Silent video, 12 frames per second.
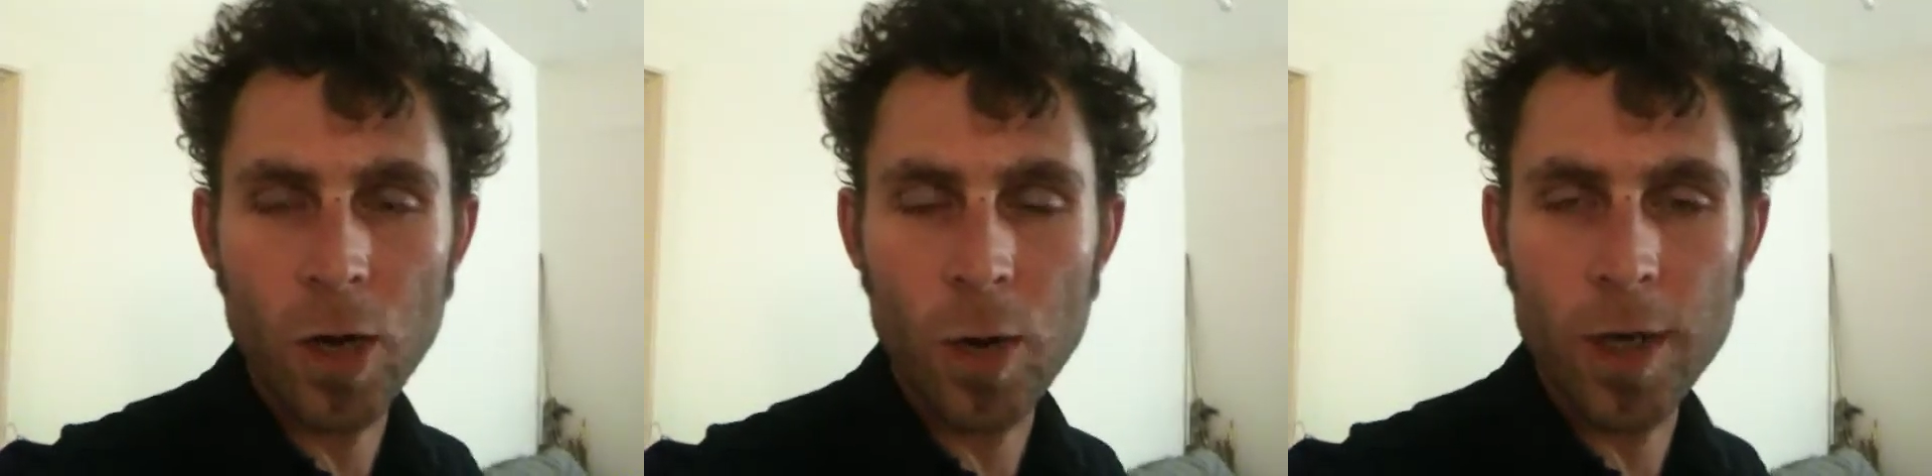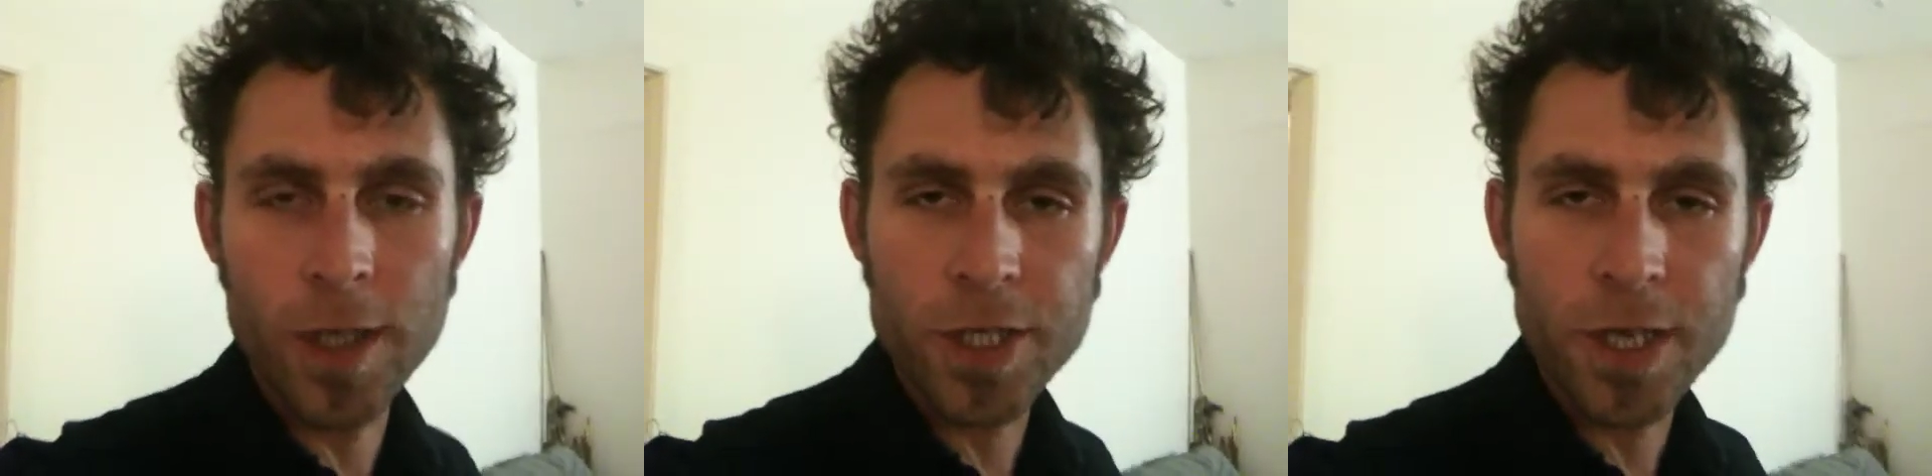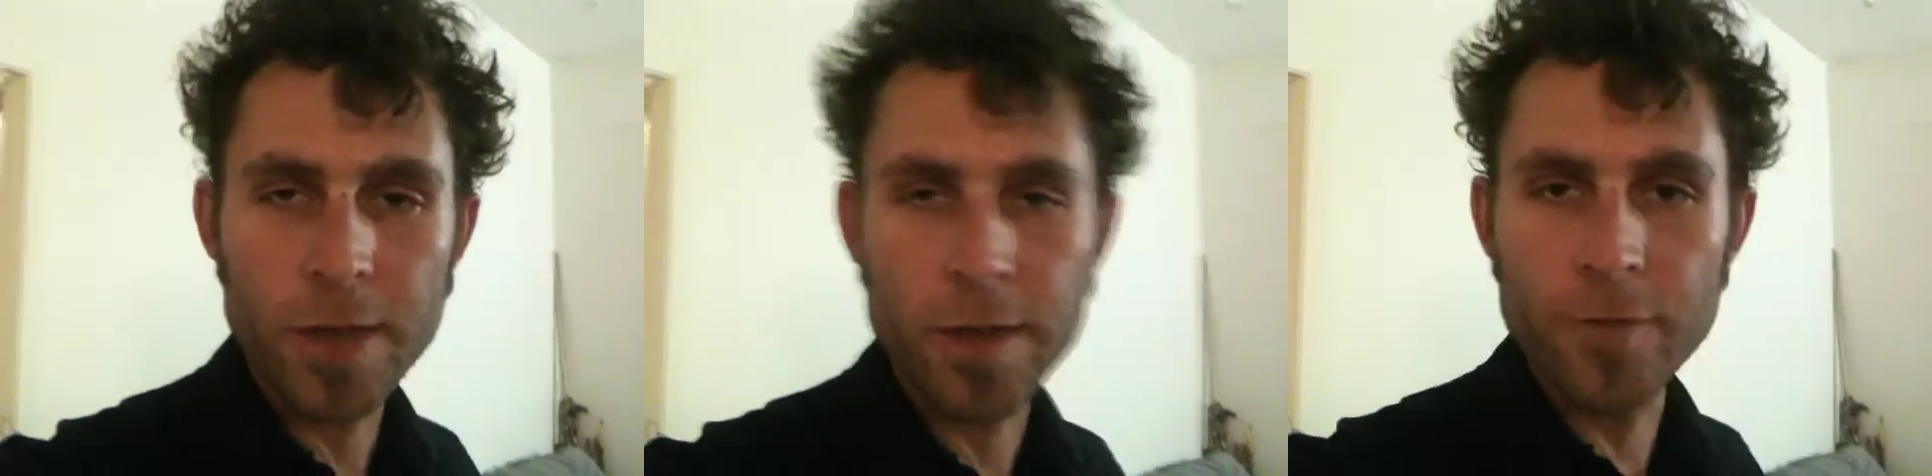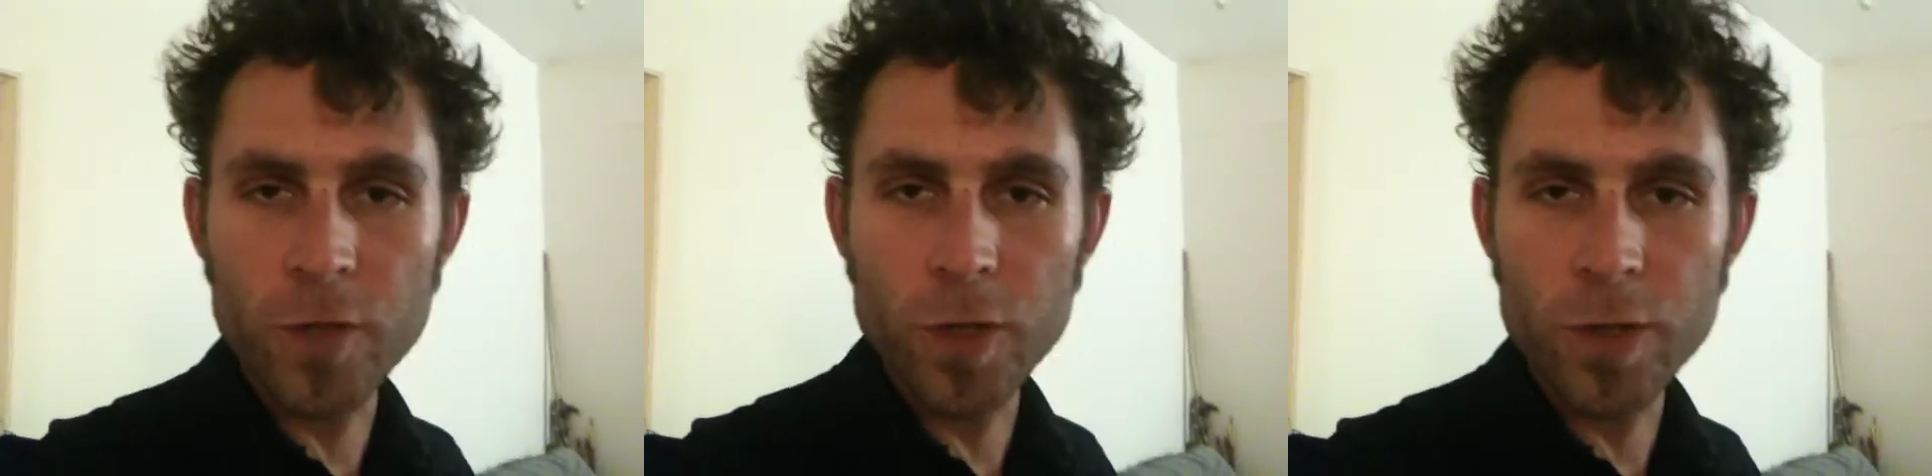why don't you check out the
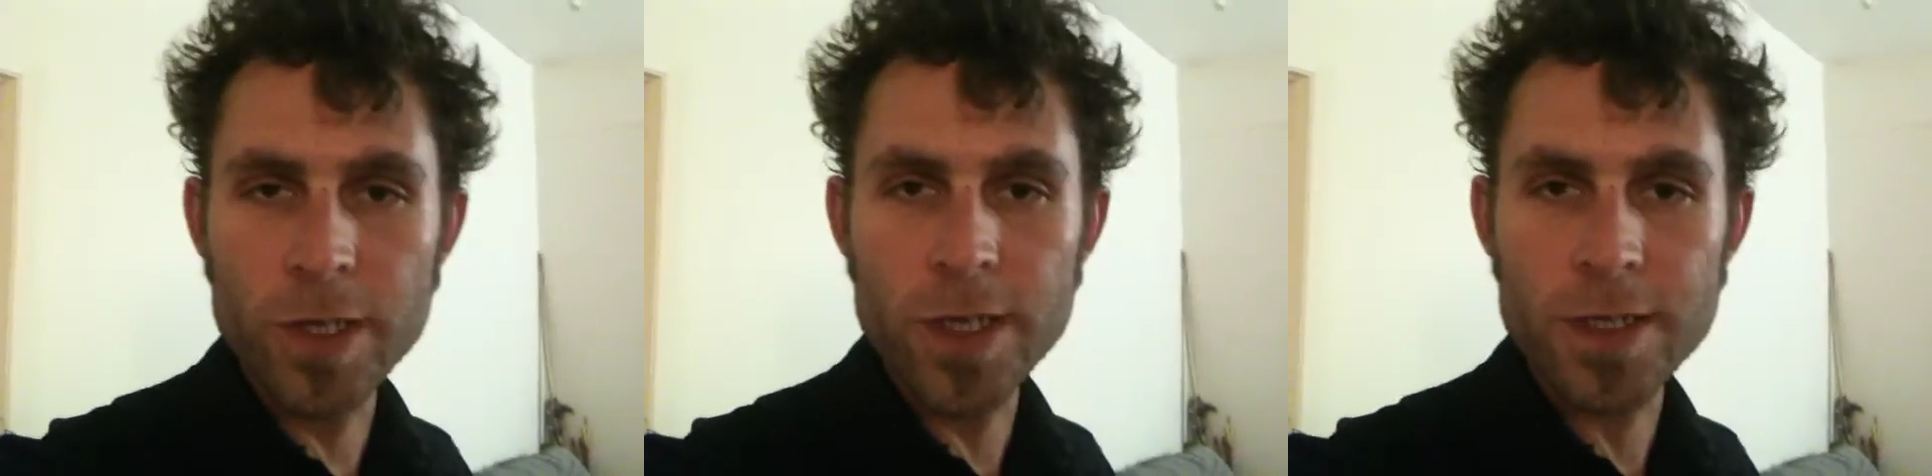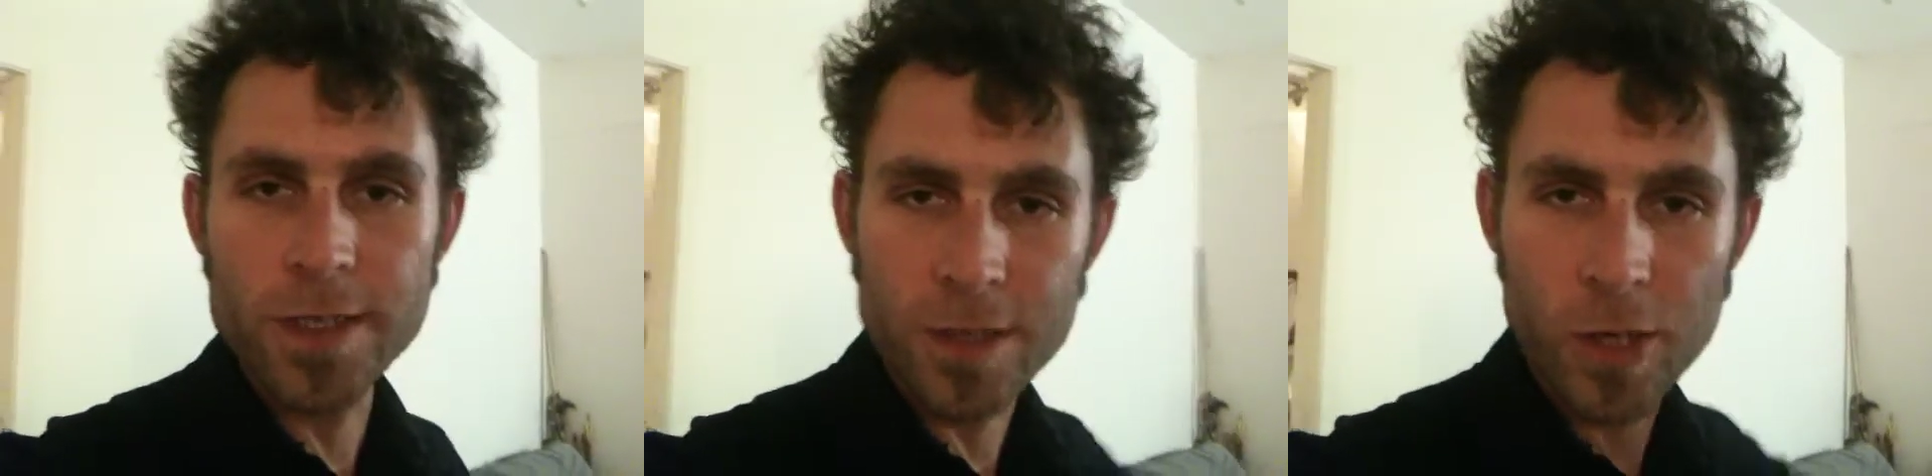view and you can see the